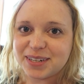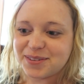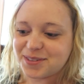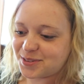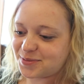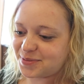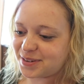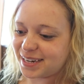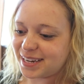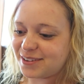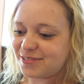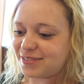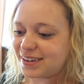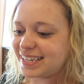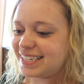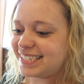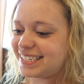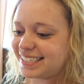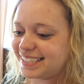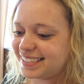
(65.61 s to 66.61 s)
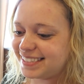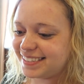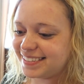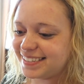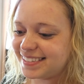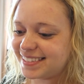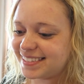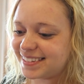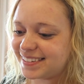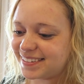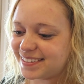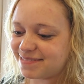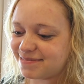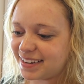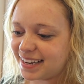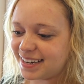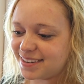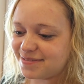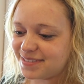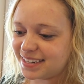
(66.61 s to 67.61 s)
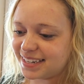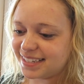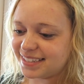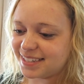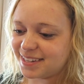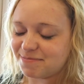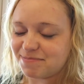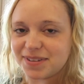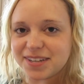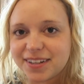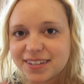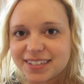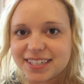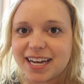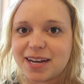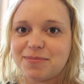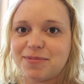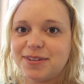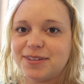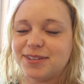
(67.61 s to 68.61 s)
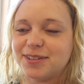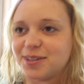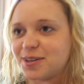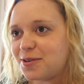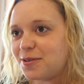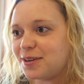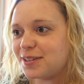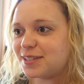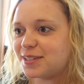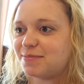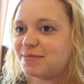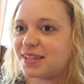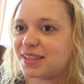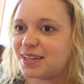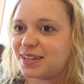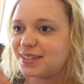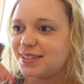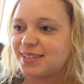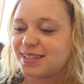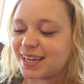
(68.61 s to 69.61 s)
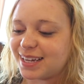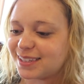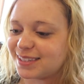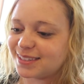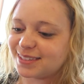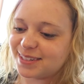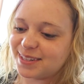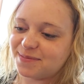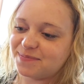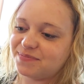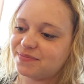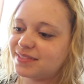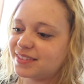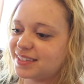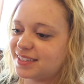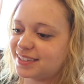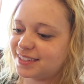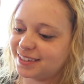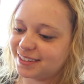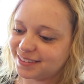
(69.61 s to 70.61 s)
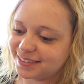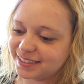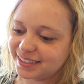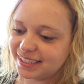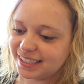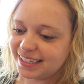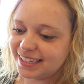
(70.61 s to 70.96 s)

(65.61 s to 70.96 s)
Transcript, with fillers: It was pretty fun to use, so it made it pretty easy. It peels apples, cores them, and then slices them. So